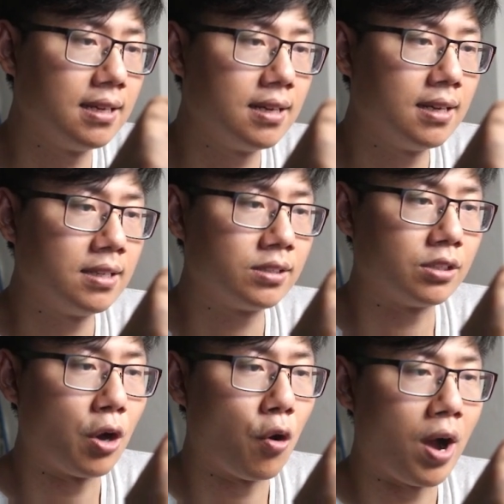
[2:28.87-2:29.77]

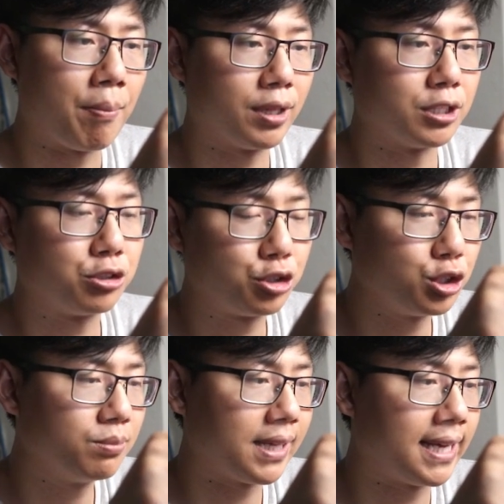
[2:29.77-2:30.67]
so I'm gonna
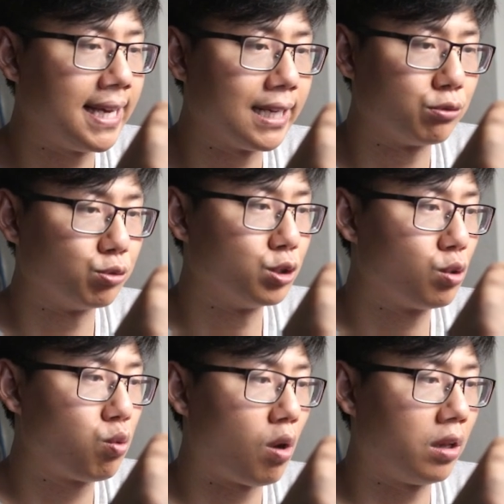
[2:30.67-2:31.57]
assume that he has rune
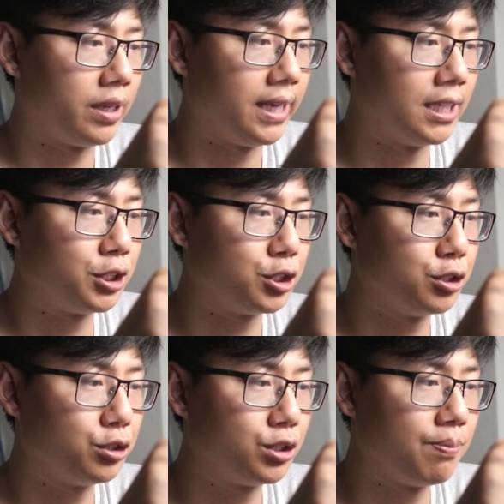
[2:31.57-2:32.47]
quality
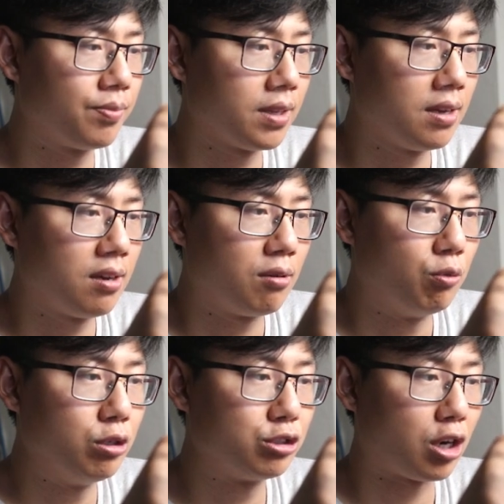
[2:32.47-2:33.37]
issues.
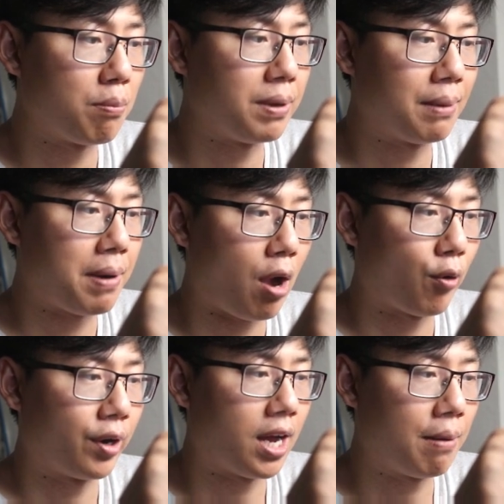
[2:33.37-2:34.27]
Runes aren't being
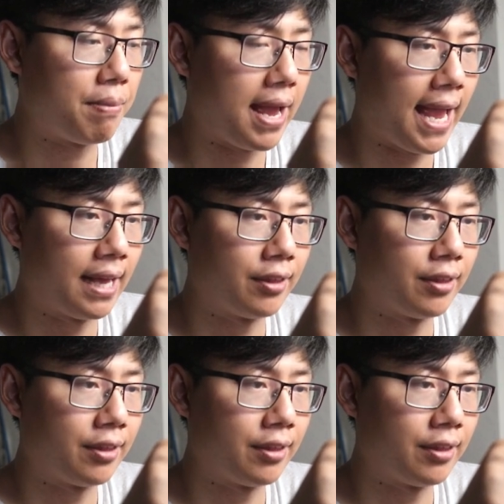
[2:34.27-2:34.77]
powered up and they're